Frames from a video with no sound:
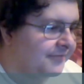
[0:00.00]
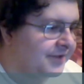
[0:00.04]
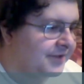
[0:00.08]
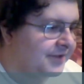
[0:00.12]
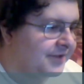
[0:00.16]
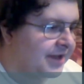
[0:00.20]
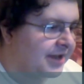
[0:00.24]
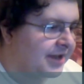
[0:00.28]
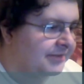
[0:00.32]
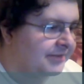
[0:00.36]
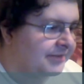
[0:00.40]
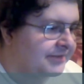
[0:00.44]

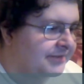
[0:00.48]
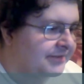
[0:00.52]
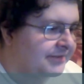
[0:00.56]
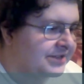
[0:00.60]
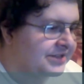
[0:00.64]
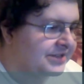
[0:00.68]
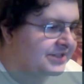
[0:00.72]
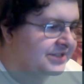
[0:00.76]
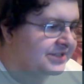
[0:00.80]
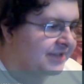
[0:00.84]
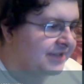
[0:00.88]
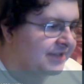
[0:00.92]
was
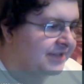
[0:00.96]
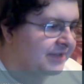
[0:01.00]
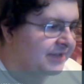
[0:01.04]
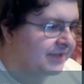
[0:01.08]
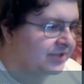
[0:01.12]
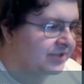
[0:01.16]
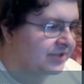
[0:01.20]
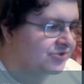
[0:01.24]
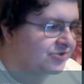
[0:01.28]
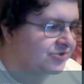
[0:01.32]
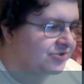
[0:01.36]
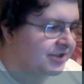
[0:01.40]
aboard the
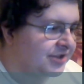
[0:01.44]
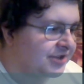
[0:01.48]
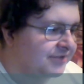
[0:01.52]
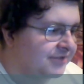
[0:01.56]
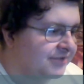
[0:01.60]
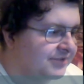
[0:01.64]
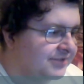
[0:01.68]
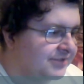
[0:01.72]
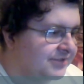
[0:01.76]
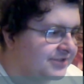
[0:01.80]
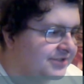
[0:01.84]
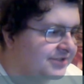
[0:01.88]
Trypticon
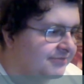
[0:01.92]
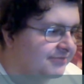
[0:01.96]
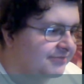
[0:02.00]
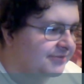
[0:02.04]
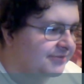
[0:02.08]
station.